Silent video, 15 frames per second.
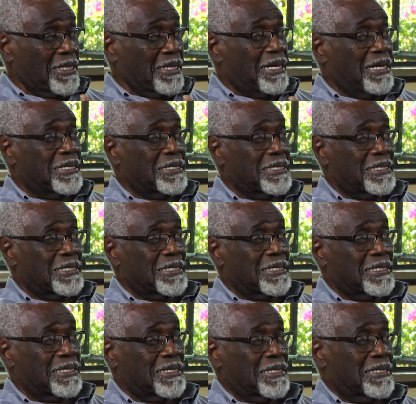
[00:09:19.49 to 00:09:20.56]
And uh,
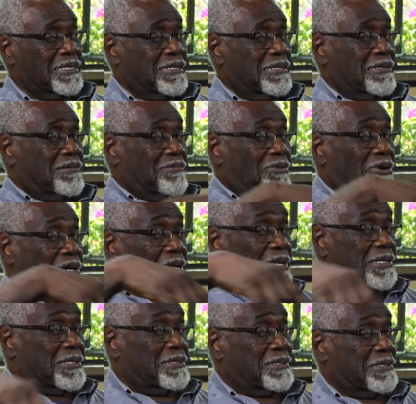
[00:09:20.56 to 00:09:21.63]
boil
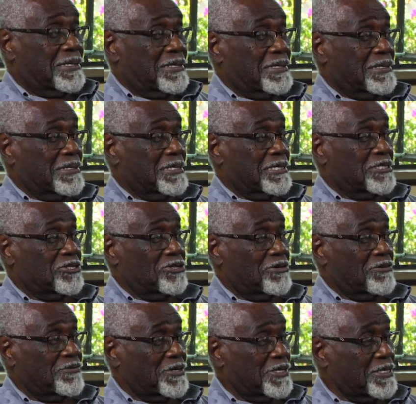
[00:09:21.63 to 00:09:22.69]
it and to
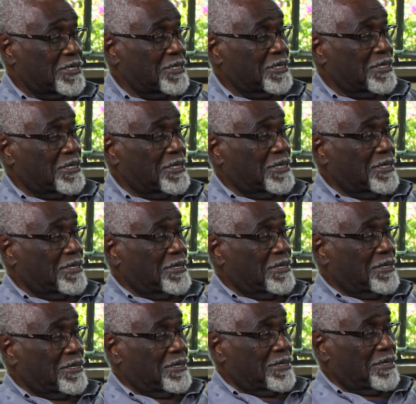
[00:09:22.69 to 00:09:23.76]
serve it
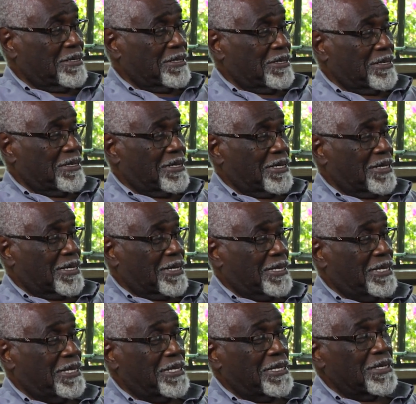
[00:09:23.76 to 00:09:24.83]
in a
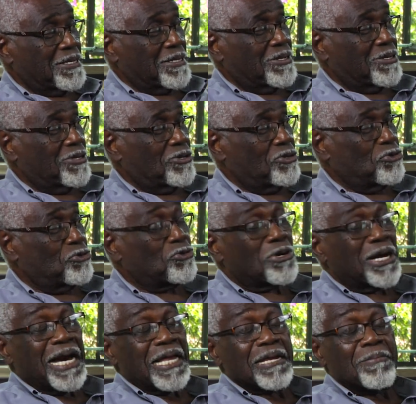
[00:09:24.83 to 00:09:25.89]
clean new
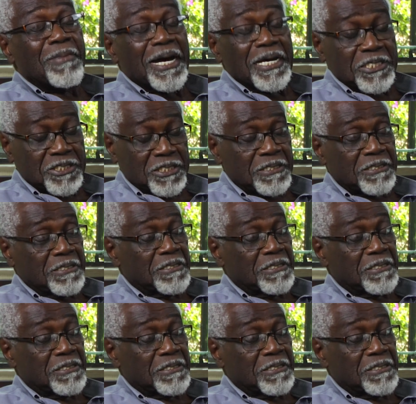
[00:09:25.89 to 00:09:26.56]
calabash.